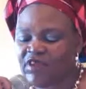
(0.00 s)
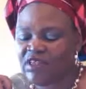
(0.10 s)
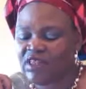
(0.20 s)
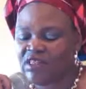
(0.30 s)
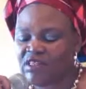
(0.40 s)

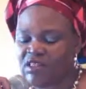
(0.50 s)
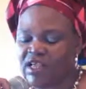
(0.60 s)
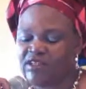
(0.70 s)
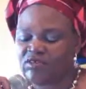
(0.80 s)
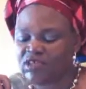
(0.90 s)
feeding,
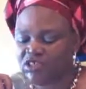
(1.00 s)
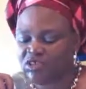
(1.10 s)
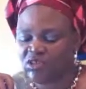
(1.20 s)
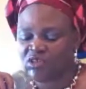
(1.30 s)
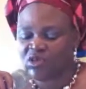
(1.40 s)

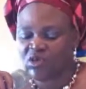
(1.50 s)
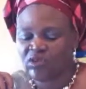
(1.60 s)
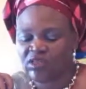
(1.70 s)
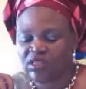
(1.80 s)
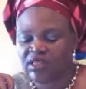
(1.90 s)
education,
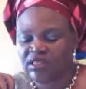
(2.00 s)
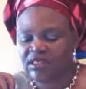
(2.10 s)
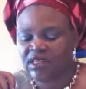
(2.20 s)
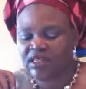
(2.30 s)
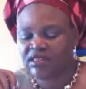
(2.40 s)
clothing, and
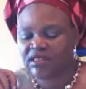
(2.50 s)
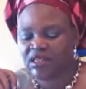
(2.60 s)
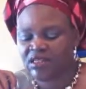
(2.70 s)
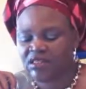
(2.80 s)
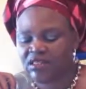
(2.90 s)
health
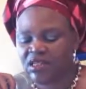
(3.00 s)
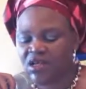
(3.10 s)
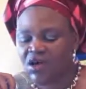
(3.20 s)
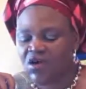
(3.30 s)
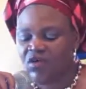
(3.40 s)
needs
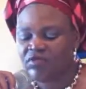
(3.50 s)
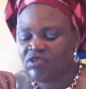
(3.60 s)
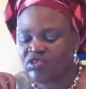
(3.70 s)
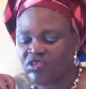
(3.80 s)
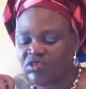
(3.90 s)
of
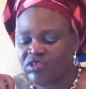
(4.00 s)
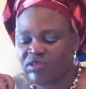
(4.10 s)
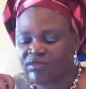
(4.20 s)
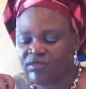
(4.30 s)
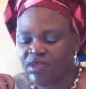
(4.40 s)
these children.